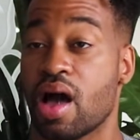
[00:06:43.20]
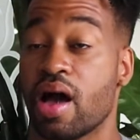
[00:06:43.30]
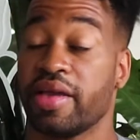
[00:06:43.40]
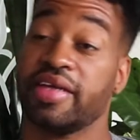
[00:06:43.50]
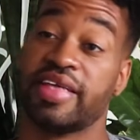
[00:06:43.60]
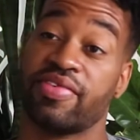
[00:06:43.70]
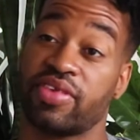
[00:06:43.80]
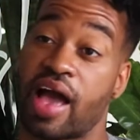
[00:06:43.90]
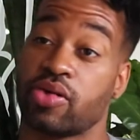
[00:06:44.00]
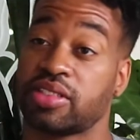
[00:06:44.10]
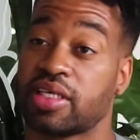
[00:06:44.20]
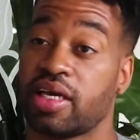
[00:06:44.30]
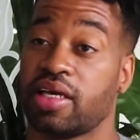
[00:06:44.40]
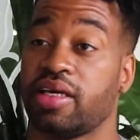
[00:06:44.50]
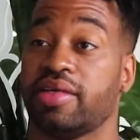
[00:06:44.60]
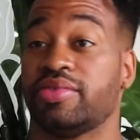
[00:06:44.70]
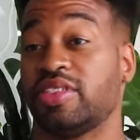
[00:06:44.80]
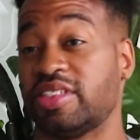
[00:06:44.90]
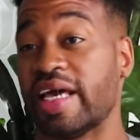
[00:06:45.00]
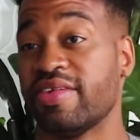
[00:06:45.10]
Oh yeah, definitely. I would say
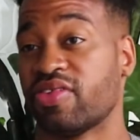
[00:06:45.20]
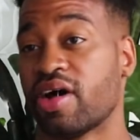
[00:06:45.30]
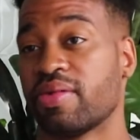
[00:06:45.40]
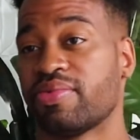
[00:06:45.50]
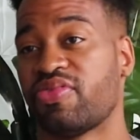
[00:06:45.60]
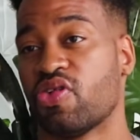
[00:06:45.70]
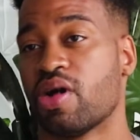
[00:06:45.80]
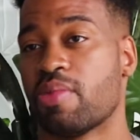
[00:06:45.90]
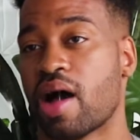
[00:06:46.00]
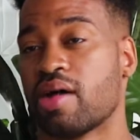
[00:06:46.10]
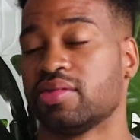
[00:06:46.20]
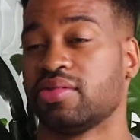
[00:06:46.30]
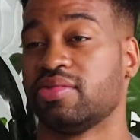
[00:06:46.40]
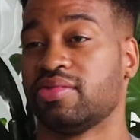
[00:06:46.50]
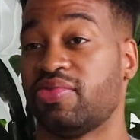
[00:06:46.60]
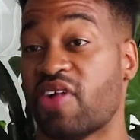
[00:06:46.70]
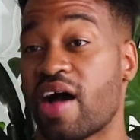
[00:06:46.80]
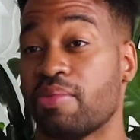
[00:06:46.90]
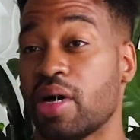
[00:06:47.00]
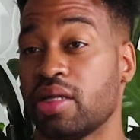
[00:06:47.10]
save up for about
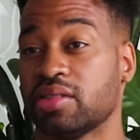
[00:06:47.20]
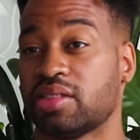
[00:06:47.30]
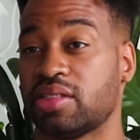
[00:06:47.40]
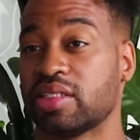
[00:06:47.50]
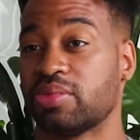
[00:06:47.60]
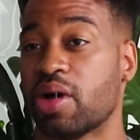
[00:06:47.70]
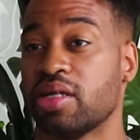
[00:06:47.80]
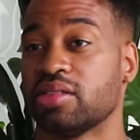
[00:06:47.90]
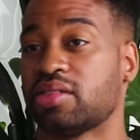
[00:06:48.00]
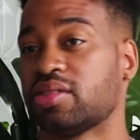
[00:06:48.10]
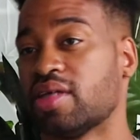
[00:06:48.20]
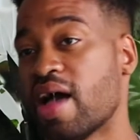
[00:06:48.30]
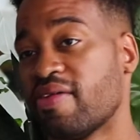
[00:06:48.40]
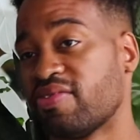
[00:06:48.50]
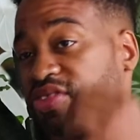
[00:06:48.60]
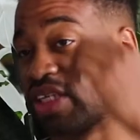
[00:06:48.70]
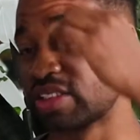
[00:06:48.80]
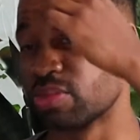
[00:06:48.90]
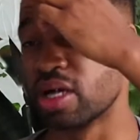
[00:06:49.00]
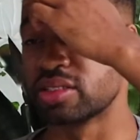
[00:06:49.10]
5 months, 6 months, have
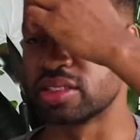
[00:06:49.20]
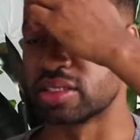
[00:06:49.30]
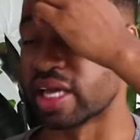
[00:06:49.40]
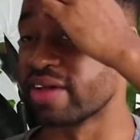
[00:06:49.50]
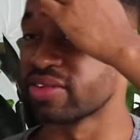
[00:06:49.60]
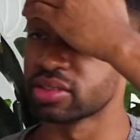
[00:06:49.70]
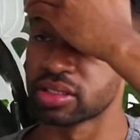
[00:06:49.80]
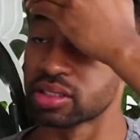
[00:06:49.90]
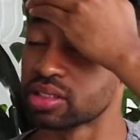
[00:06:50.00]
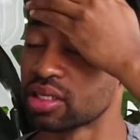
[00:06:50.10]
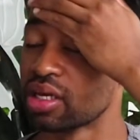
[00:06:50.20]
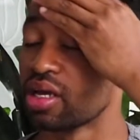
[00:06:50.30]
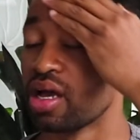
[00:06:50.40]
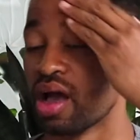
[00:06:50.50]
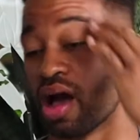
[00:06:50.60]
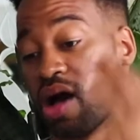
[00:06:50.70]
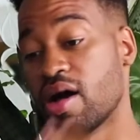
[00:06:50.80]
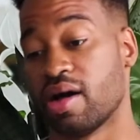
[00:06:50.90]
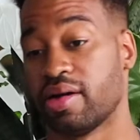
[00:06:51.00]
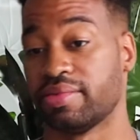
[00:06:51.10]
6 months in savings.
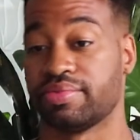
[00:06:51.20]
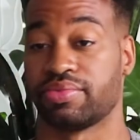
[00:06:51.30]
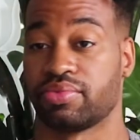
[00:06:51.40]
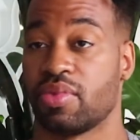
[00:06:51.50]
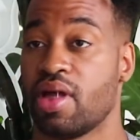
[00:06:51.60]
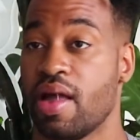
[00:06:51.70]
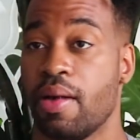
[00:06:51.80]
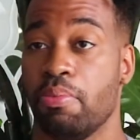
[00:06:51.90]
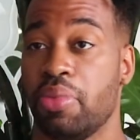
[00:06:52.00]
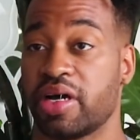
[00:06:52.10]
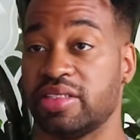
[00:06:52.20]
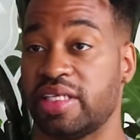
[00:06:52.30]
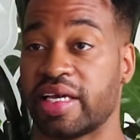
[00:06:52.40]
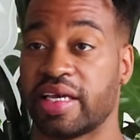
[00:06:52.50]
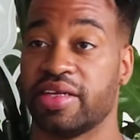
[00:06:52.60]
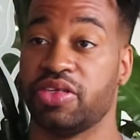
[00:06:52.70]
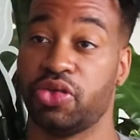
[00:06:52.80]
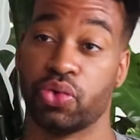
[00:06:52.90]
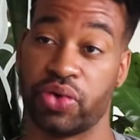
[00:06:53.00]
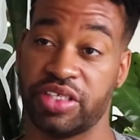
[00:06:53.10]
Book a ticket,
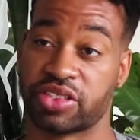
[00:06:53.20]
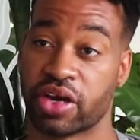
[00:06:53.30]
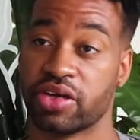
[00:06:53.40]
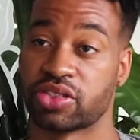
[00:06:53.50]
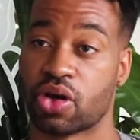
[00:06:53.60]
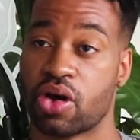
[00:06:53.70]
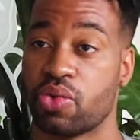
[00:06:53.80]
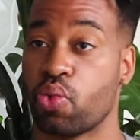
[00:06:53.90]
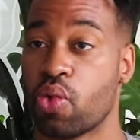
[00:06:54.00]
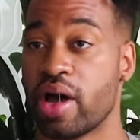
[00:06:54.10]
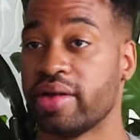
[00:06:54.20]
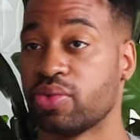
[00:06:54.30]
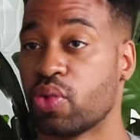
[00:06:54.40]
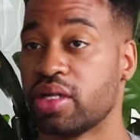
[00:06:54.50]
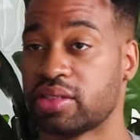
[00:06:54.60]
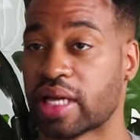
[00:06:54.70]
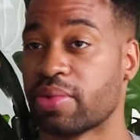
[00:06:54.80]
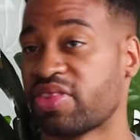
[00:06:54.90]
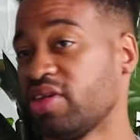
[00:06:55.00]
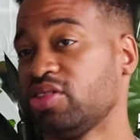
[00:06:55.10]
do research on what type
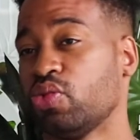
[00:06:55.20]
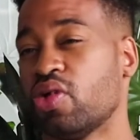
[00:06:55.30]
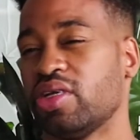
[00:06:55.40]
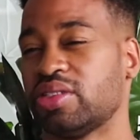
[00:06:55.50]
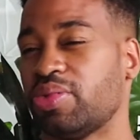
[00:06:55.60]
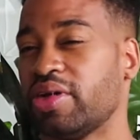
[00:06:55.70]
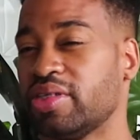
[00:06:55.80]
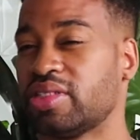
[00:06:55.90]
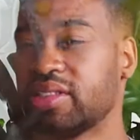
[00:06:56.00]
of things you want to experience.